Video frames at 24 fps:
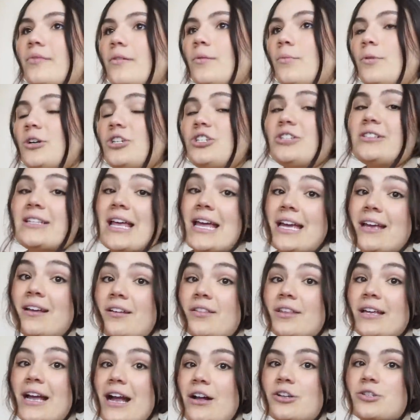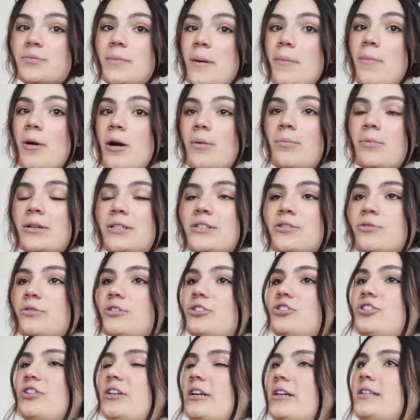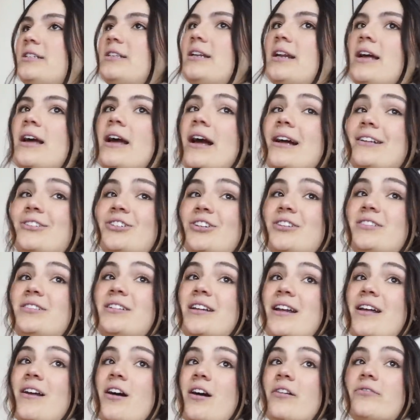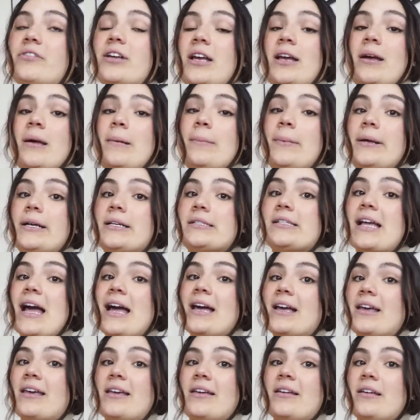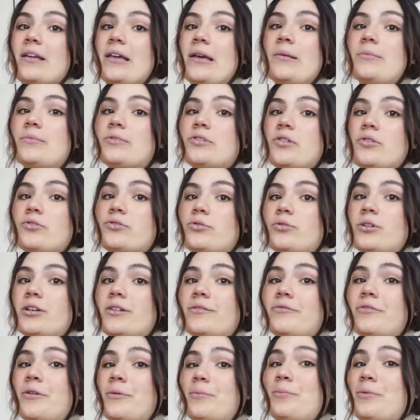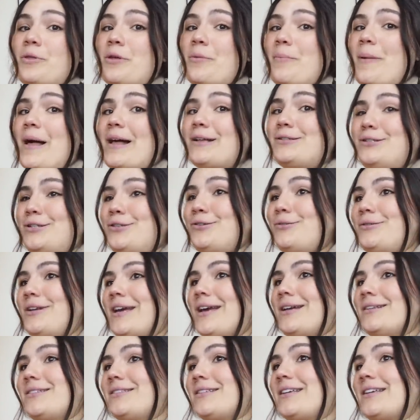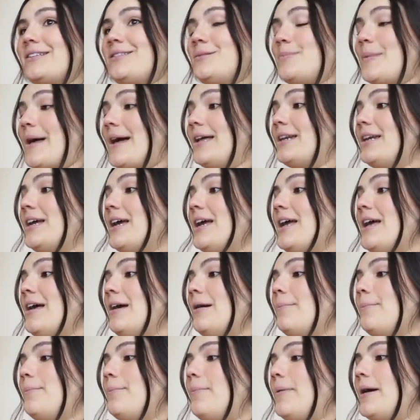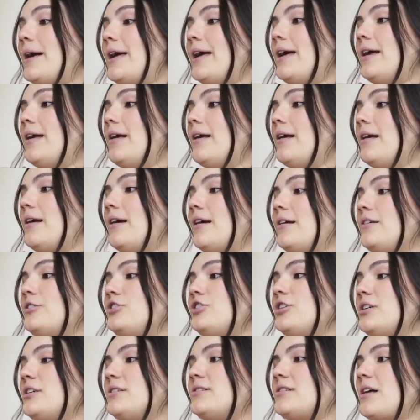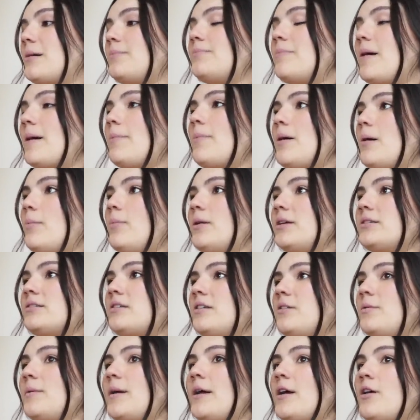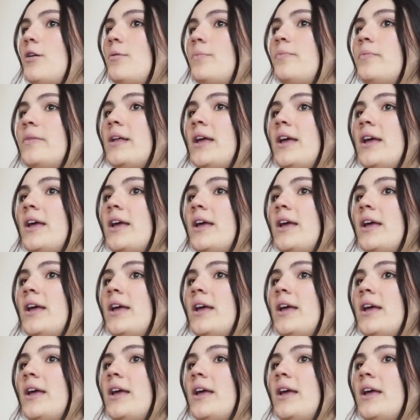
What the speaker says: we're just hanging on the couch. My mom went to Orange Theory today. I took today off because I am so sore from the past 2 days. It's bad. But she stopped by Publix on the way home,